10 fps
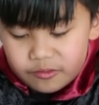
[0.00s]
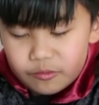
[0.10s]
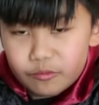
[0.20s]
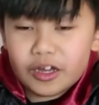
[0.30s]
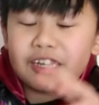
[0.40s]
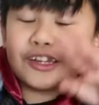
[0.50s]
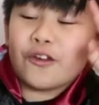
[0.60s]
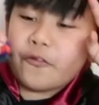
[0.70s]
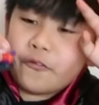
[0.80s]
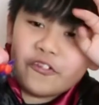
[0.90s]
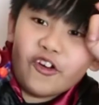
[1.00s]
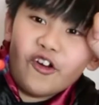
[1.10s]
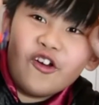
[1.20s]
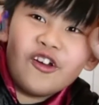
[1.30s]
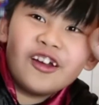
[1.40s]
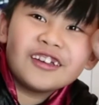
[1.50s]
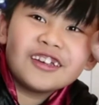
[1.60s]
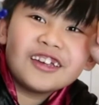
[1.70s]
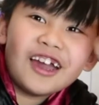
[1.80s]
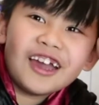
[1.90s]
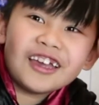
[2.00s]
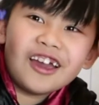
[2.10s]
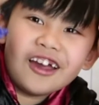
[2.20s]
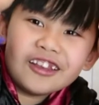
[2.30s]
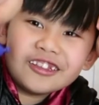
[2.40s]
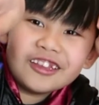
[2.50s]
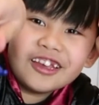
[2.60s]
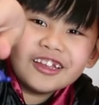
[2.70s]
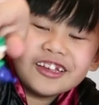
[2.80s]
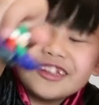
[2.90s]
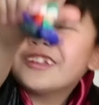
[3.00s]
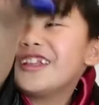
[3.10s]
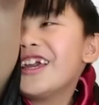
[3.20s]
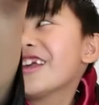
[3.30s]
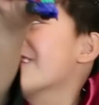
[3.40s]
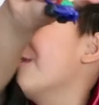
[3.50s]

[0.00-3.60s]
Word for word: Wonderful! I got the next